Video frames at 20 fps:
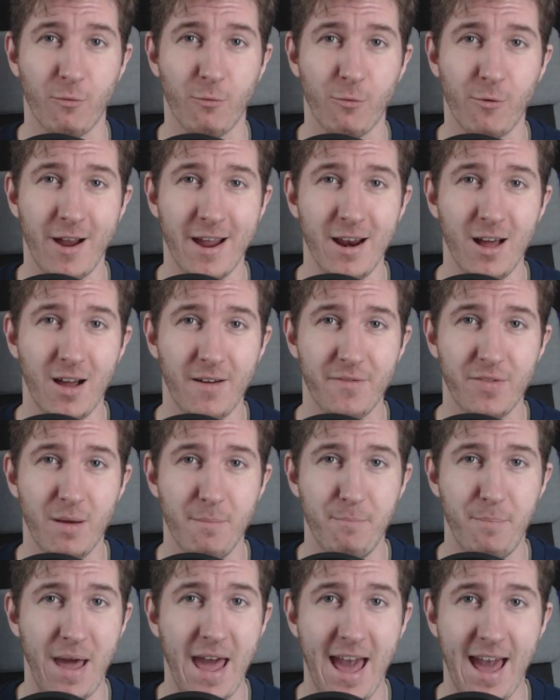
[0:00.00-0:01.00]
right off the
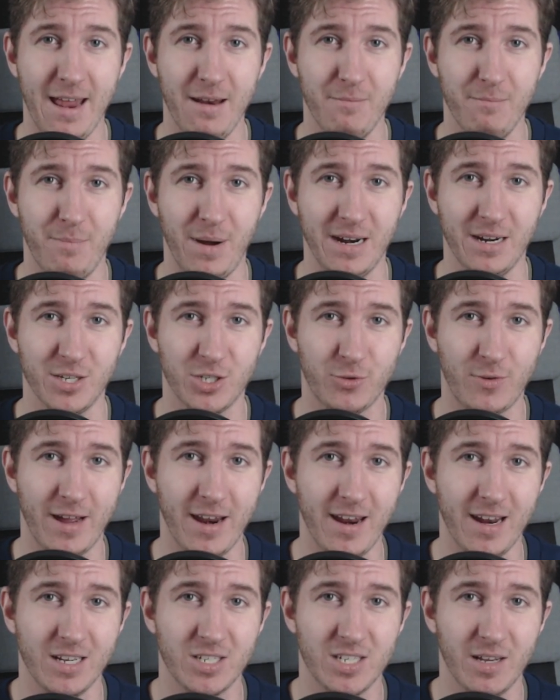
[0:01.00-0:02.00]
bat by
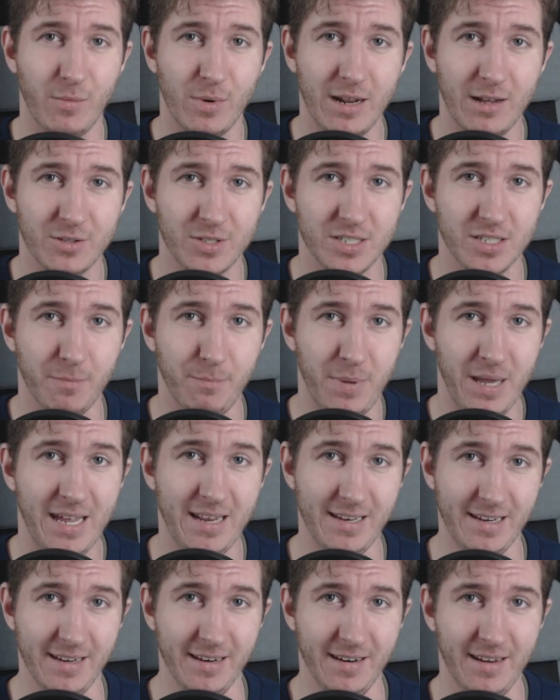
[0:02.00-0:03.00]
discrediting someone else's
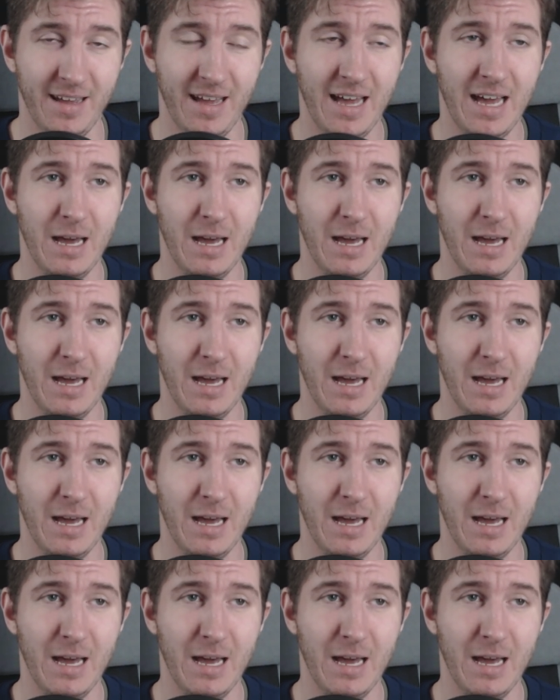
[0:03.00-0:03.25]
opinion